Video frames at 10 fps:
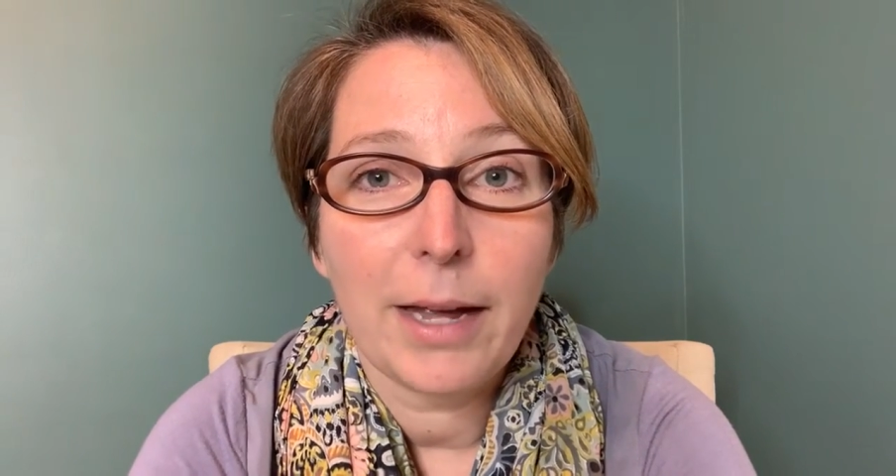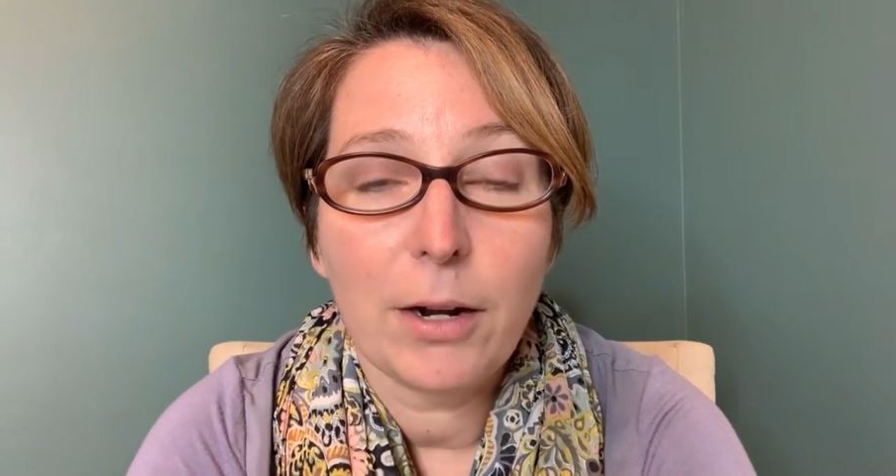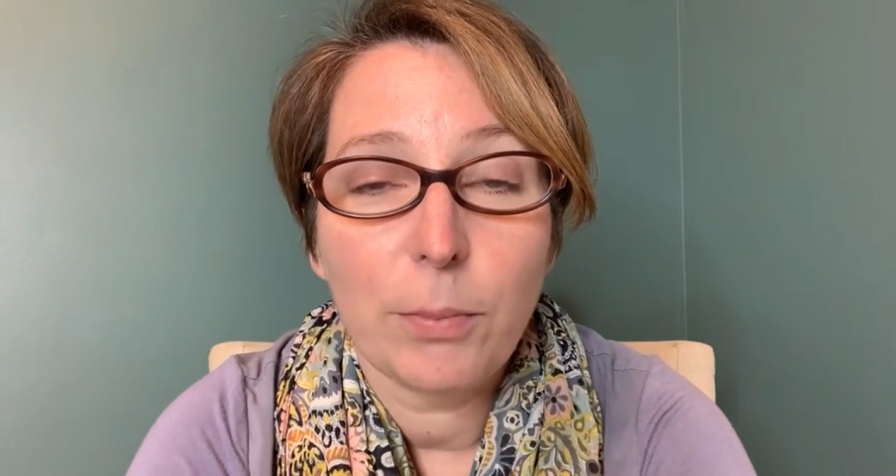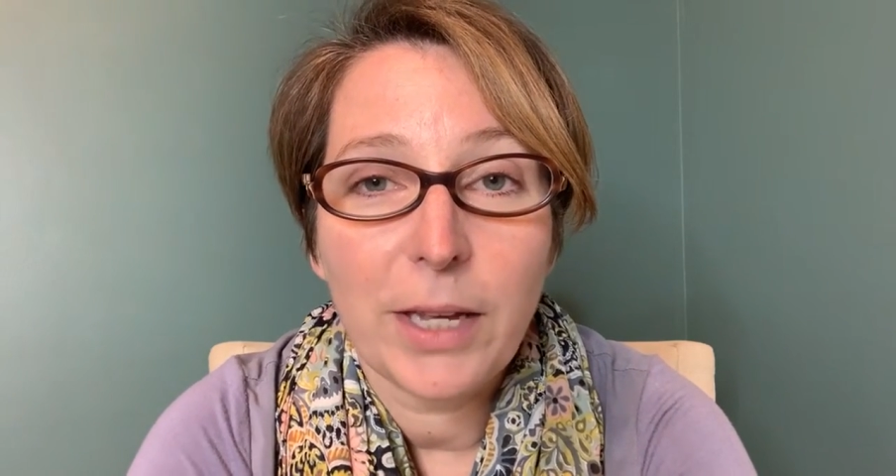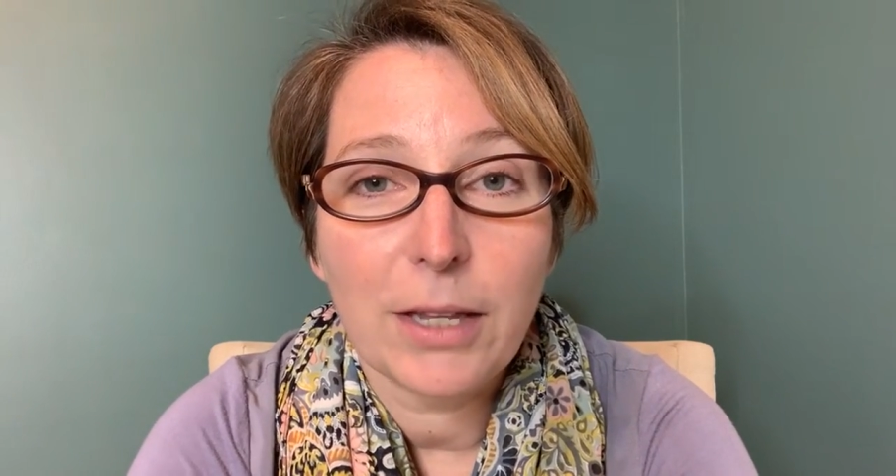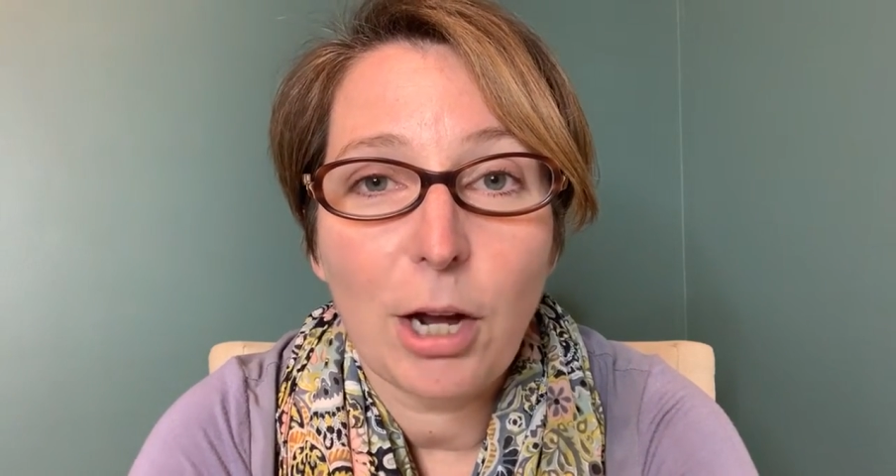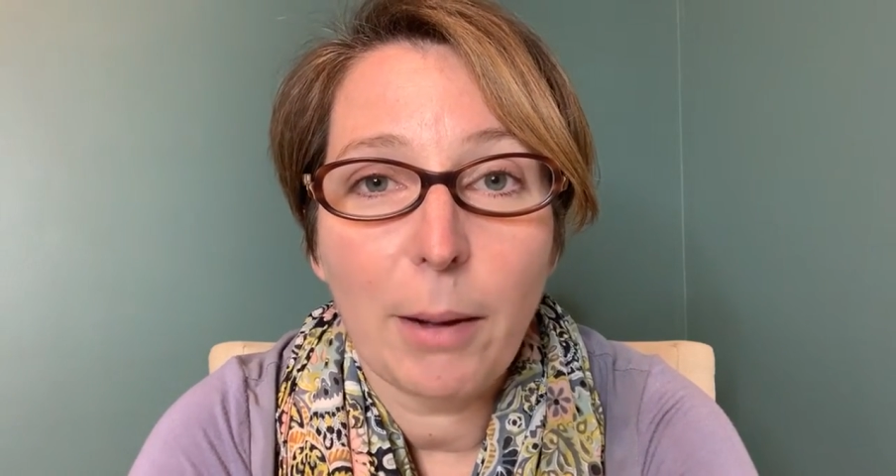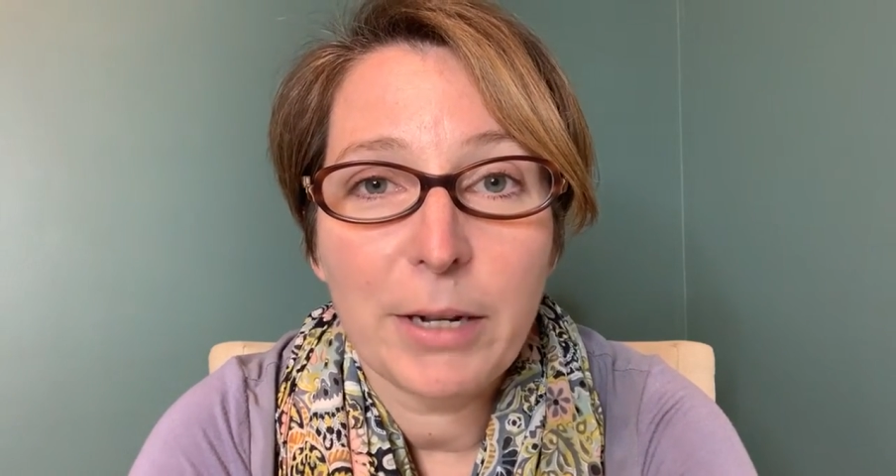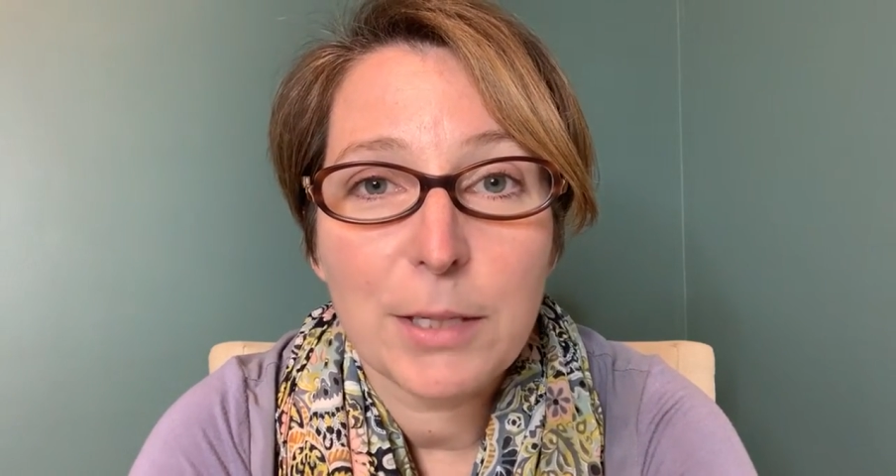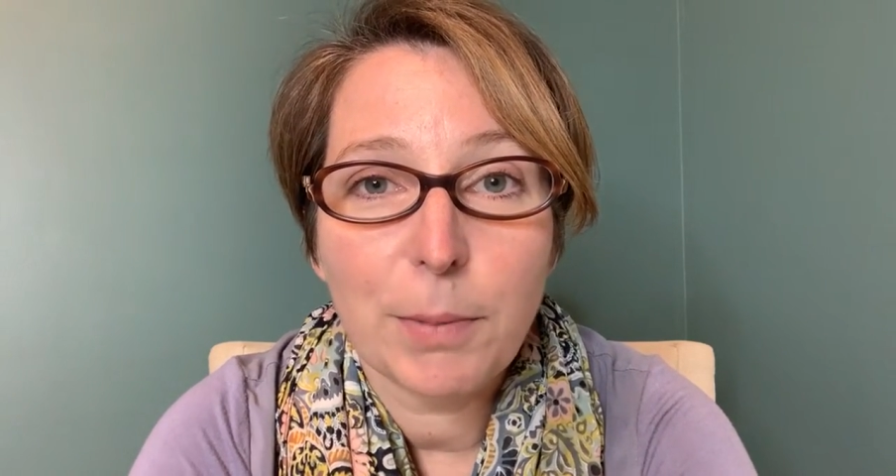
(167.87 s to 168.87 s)
It'll be in the
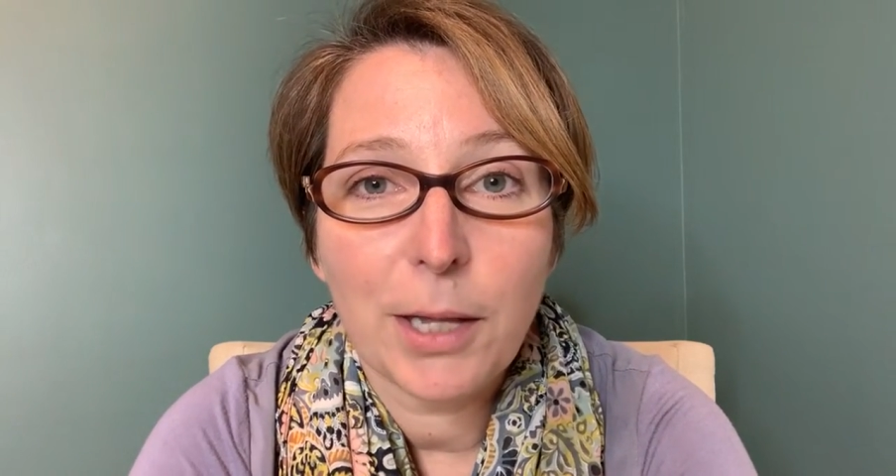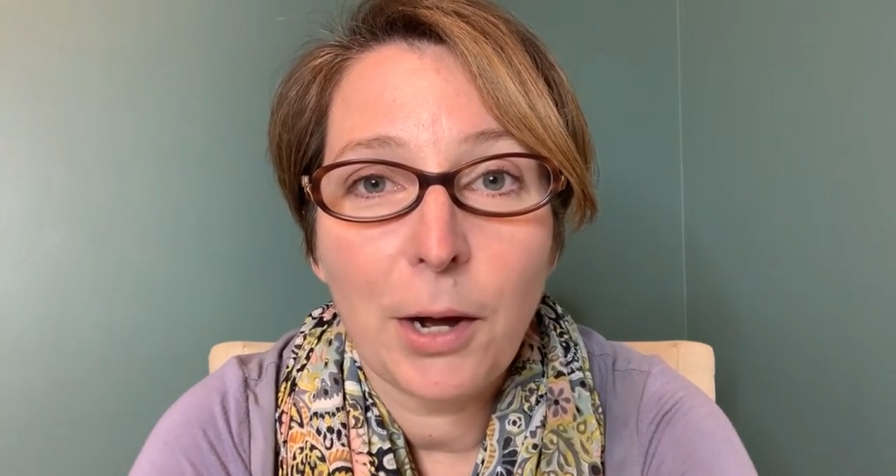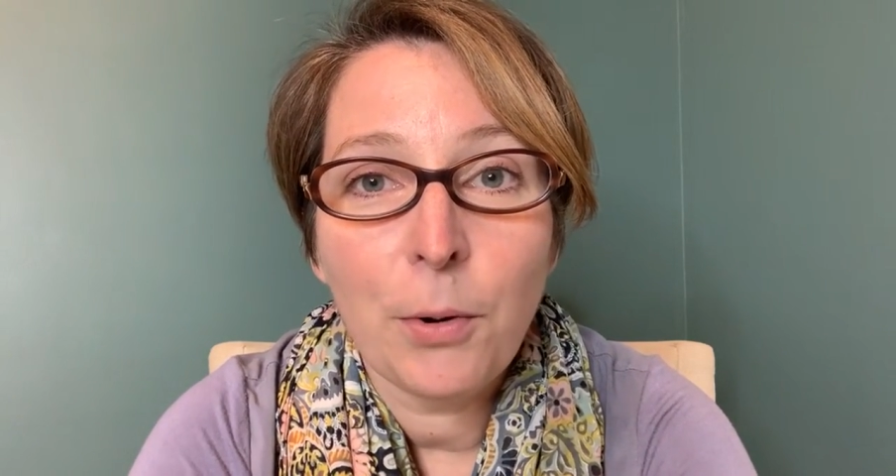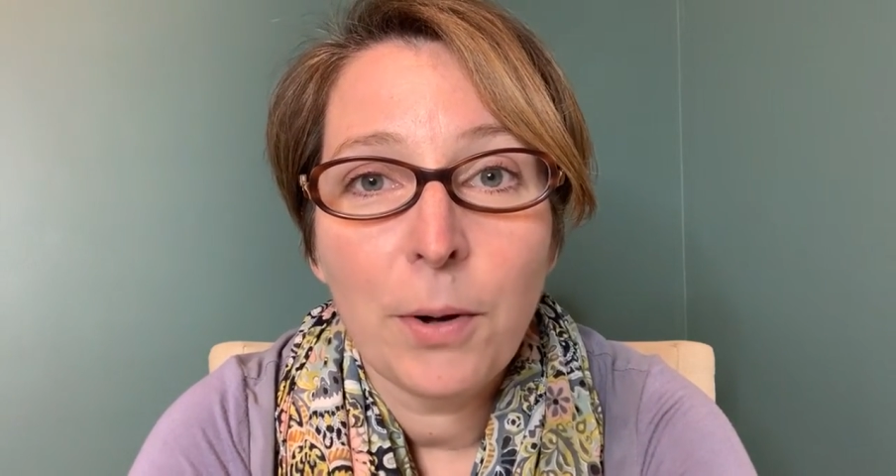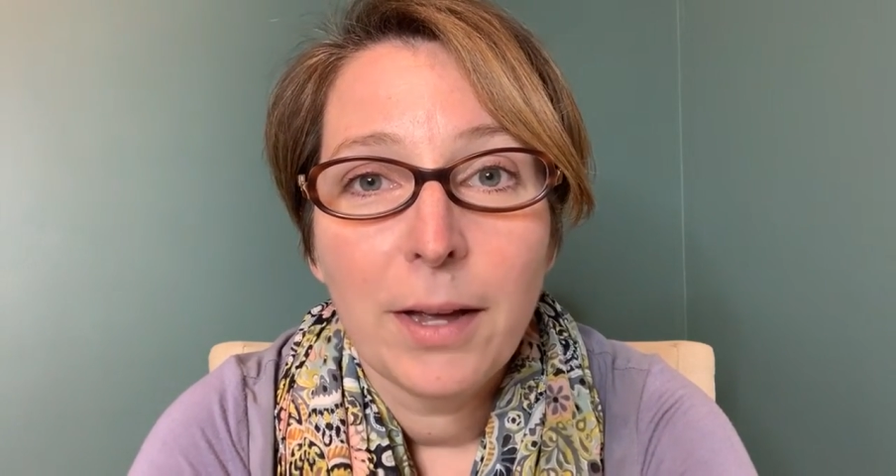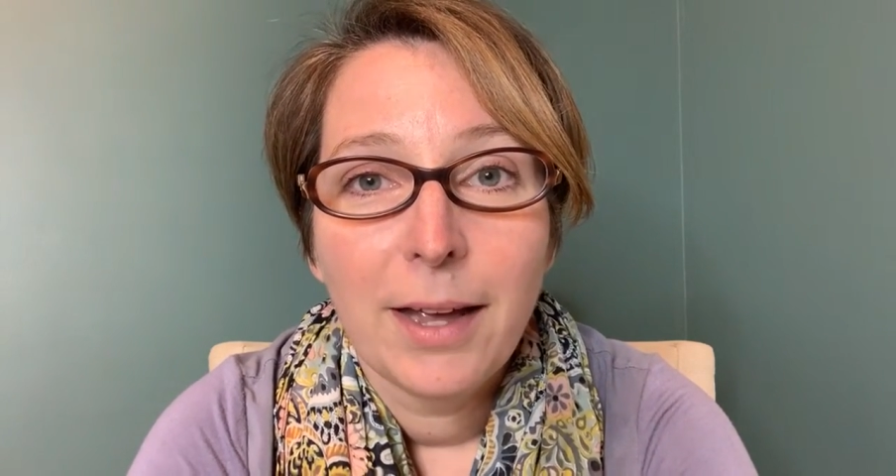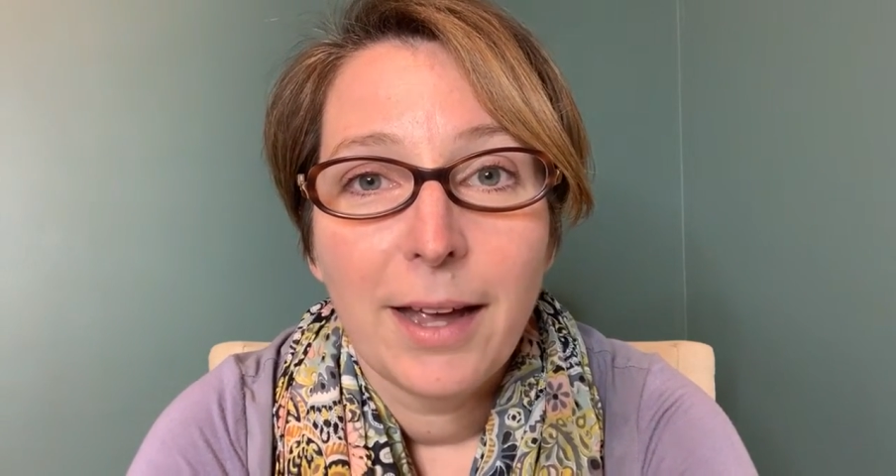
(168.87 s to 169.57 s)
comments below.